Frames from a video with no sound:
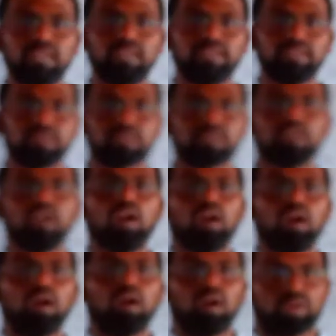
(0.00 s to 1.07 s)
layer
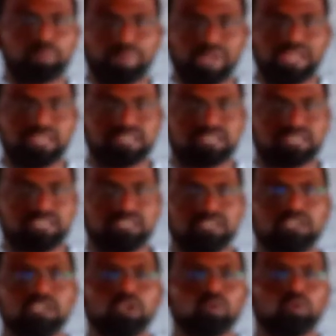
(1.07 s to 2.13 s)
are placed
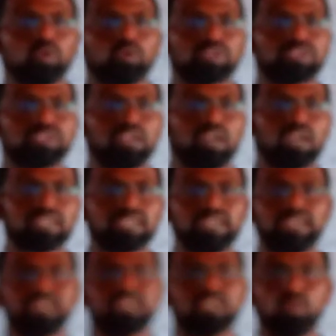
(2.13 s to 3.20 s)
over the
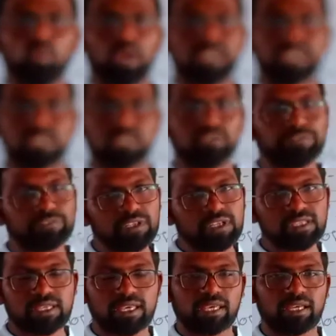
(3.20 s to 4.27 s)
octahedral voids of
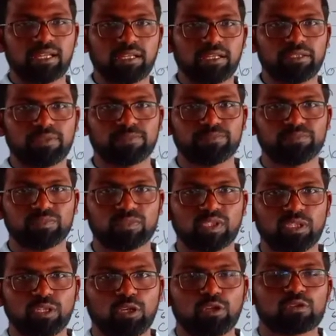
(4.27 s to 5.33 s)
second layer.
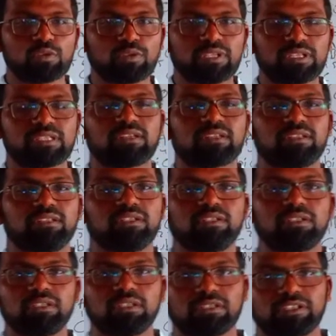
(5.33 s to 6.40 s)
So these are
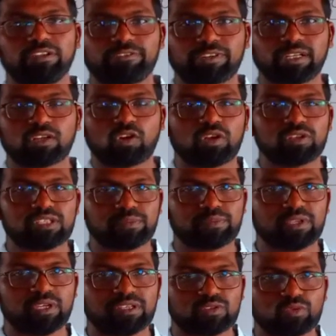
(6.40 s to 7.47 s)
the different concepts,
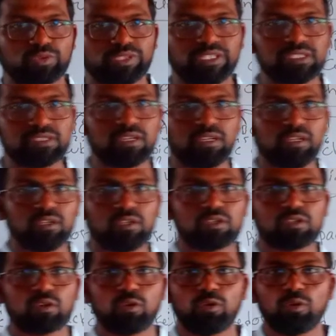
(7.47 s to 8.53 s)
dear students.
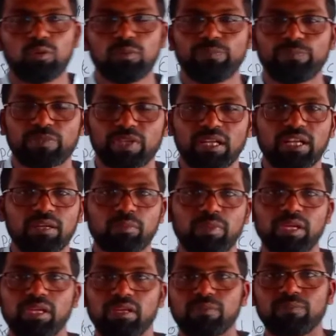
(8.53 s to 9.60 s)
So let
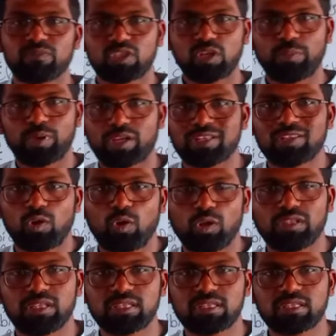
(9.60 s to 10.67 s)
me summarize all these